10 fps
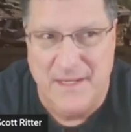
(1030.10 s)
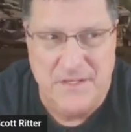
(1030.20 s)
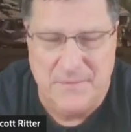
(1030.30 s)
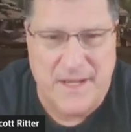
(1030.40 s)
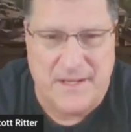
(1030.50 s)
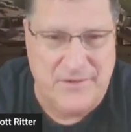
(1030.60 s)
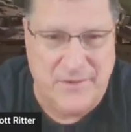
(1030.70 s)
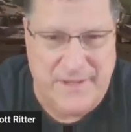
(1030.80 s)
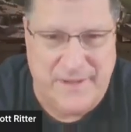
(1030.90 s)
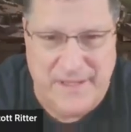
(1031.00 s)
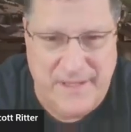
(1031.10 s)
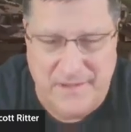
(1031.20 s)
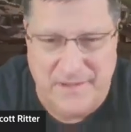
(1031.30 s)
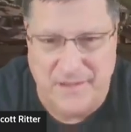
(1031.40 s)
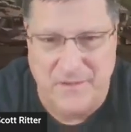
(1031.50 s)
Egypt's not going to do anything
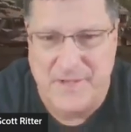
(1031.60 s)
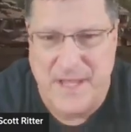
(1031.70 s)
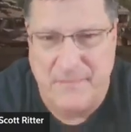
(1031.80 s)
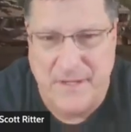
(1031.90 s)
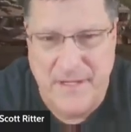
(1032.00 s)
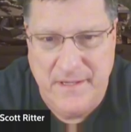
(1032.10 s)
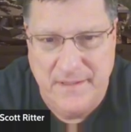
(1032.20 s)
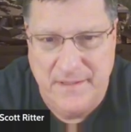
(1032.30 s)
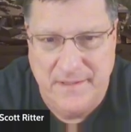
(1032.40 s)
to lose that money.